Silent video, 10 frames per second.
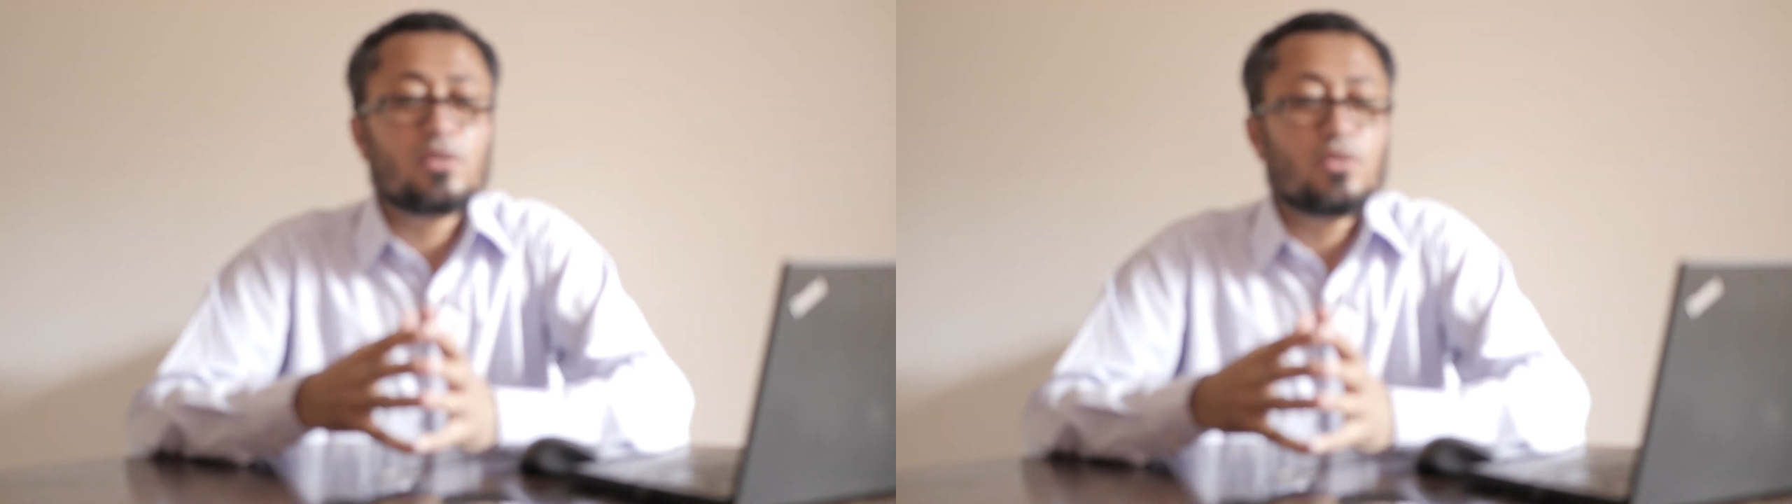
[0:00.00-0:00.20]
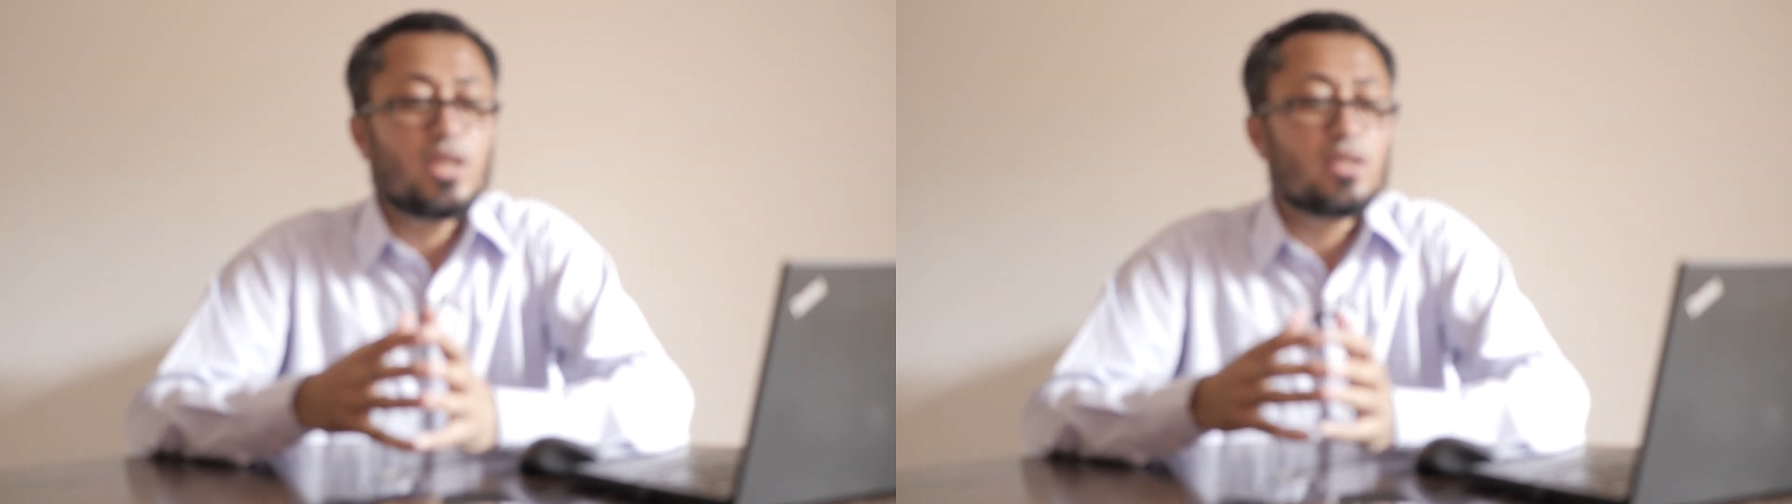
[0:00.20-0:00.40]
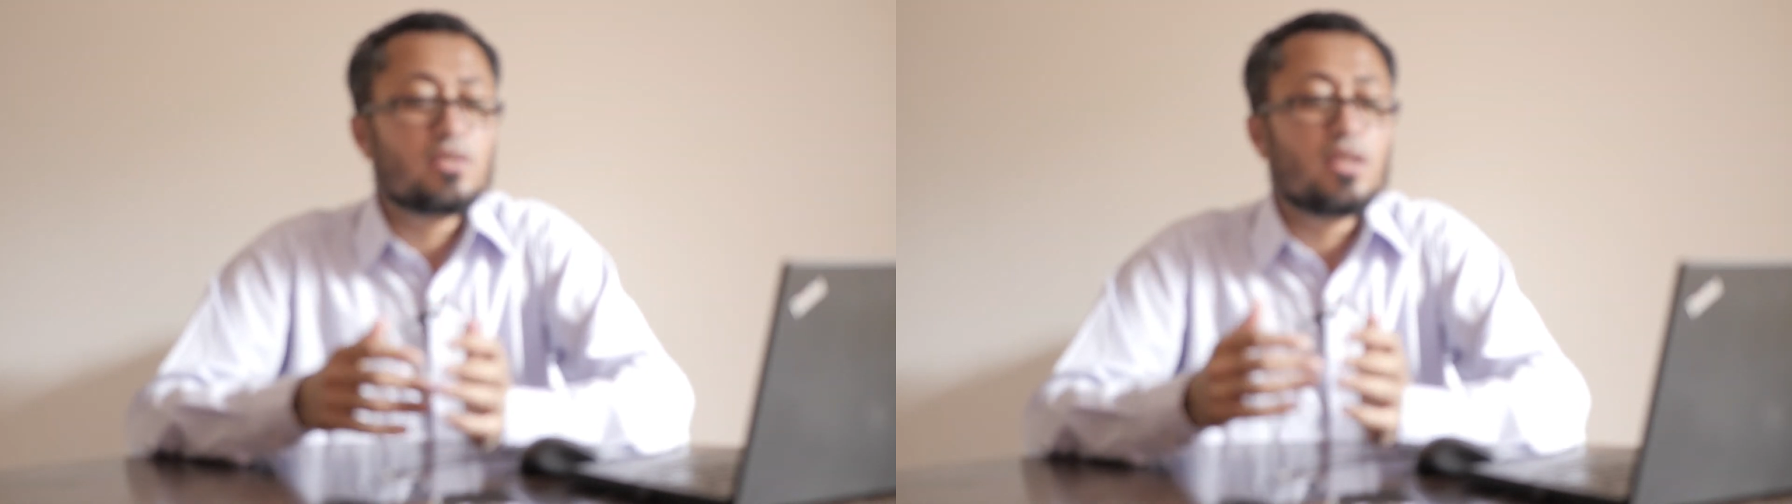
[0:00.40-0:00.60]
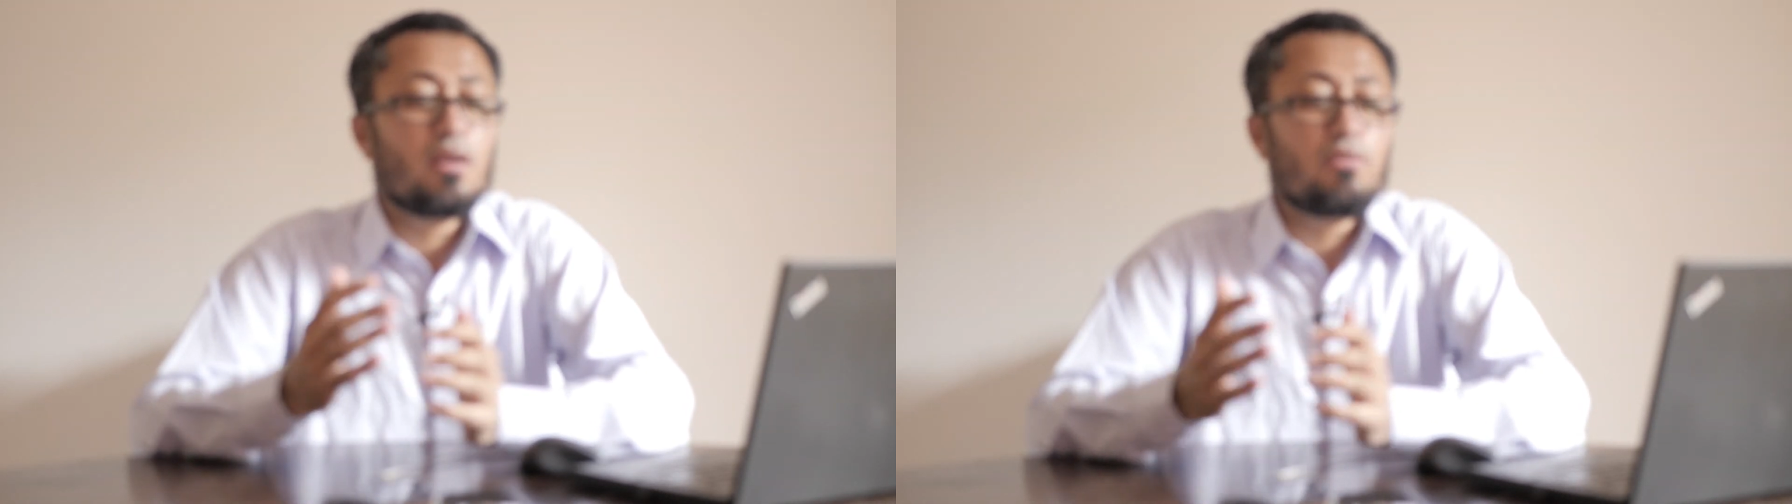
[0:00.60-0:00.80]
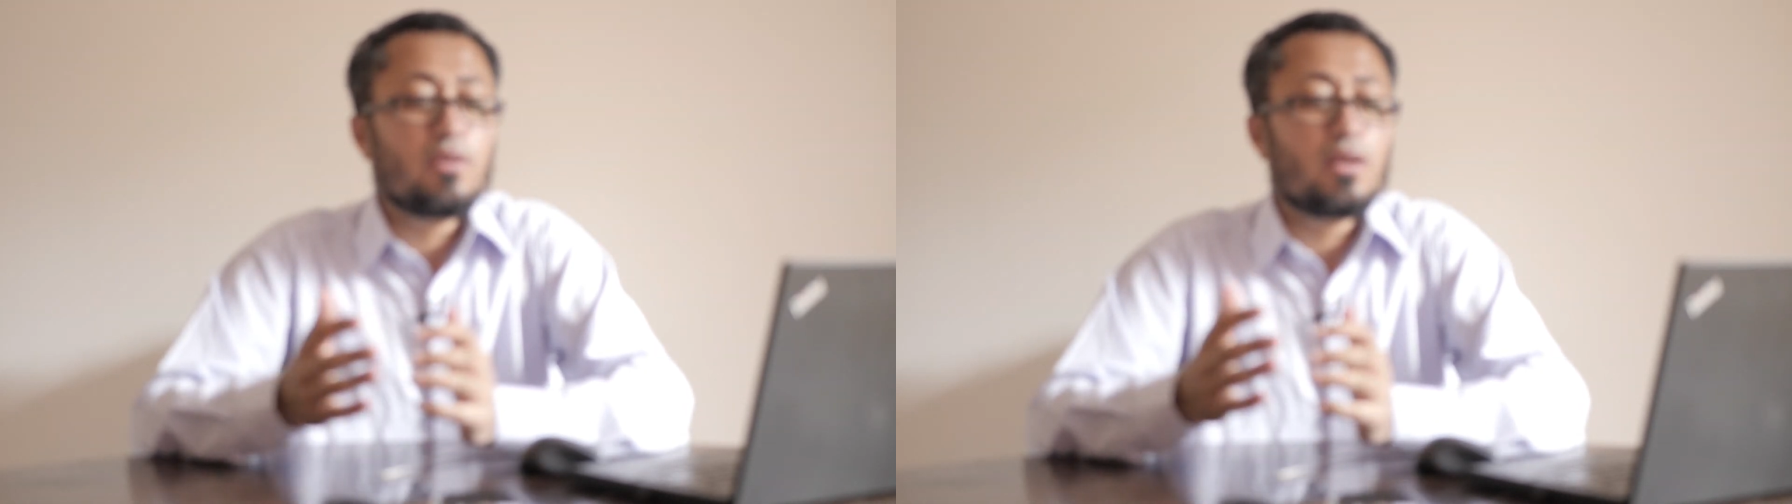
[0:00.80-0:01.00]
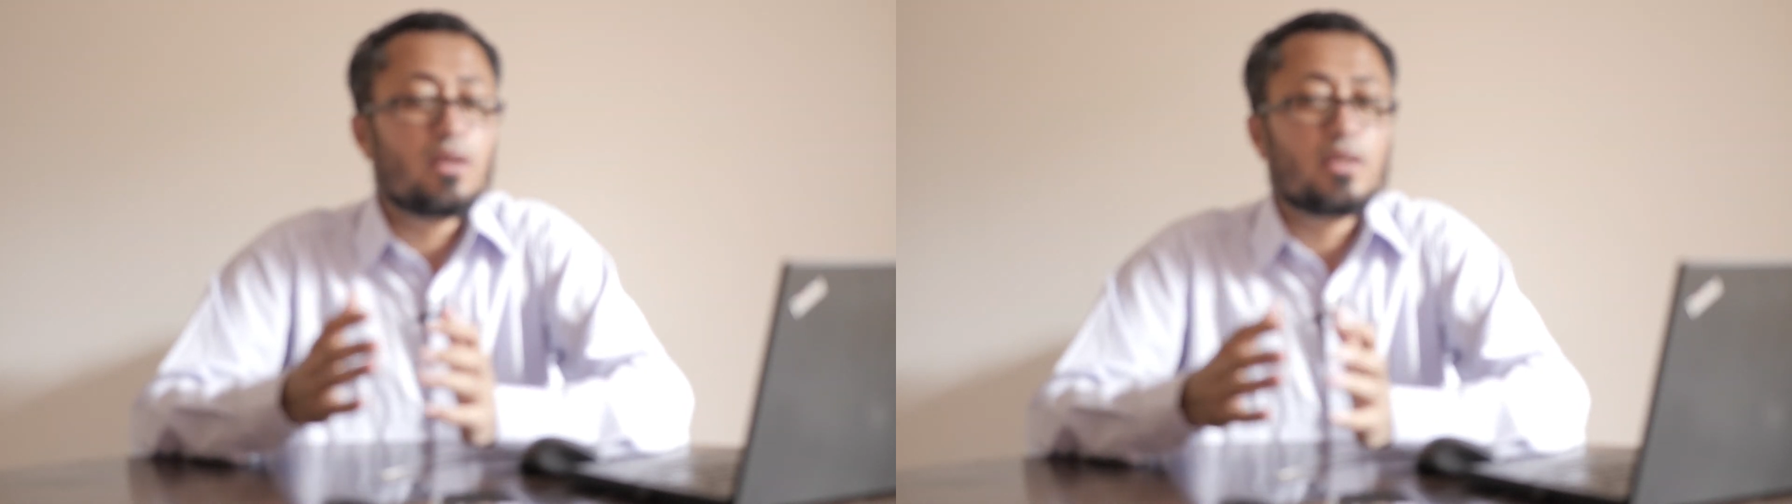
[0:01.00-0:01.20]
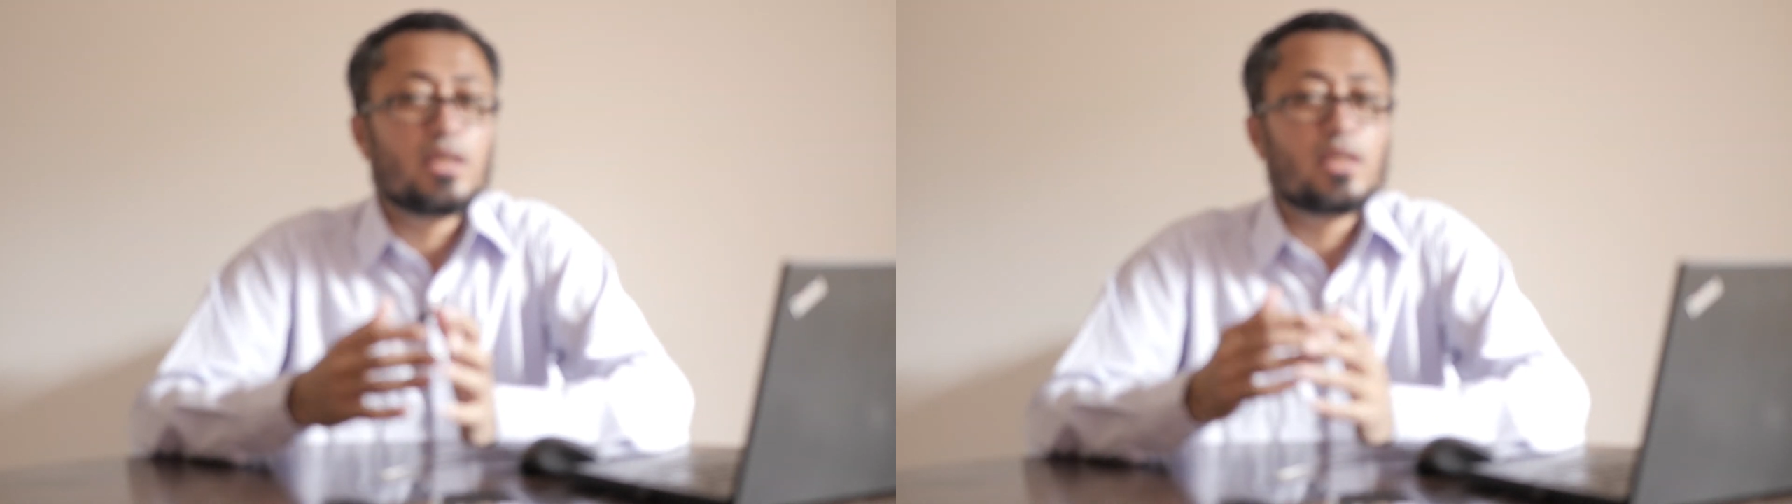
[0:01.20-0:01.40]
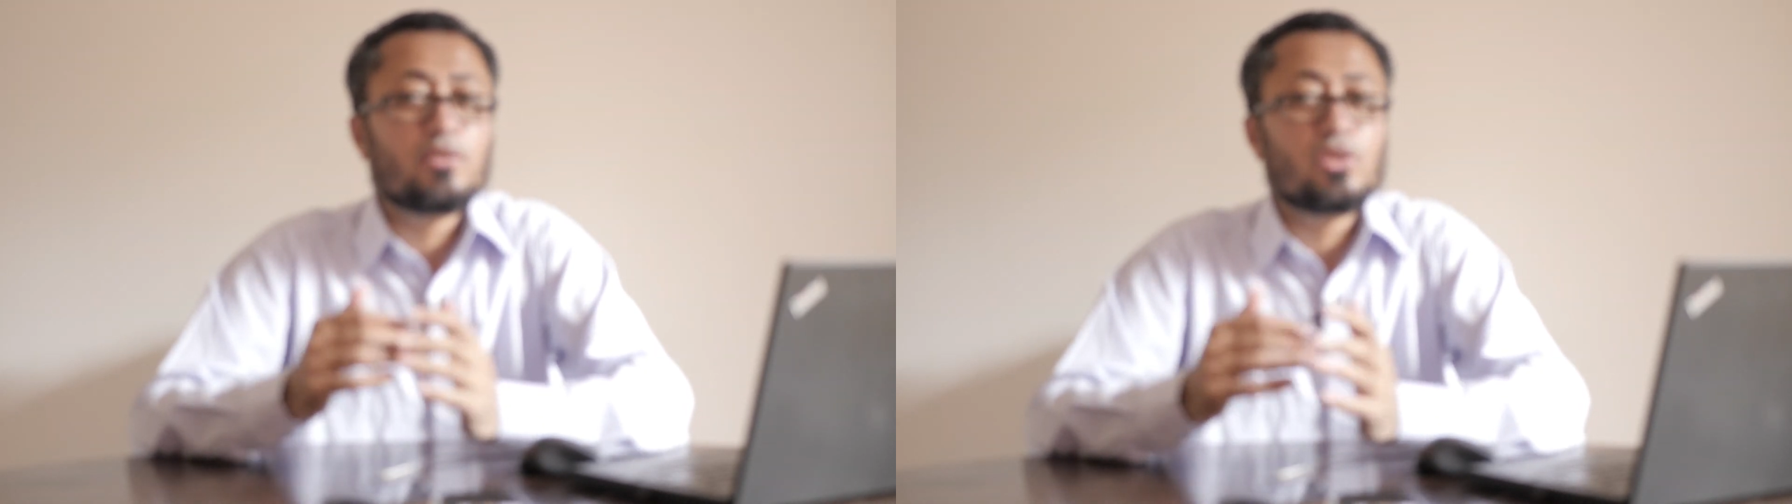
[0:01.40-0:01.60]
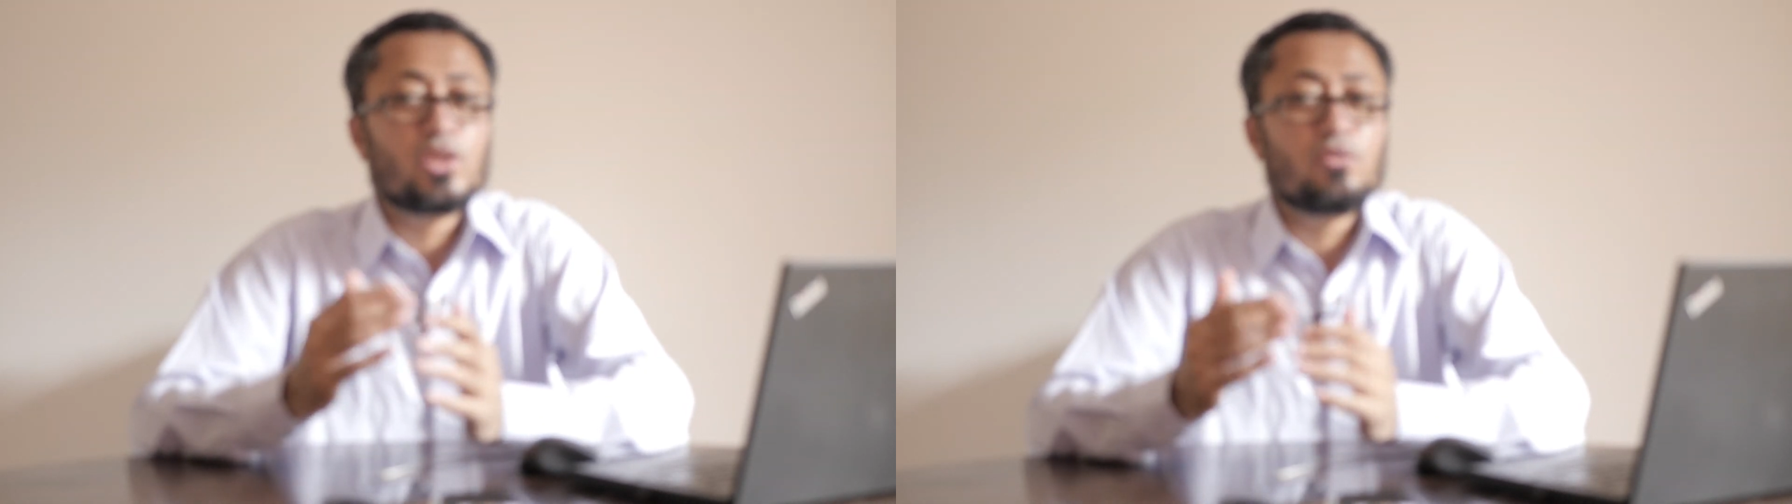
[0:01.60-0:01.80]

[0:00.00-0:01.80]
you can say nafar, and they will give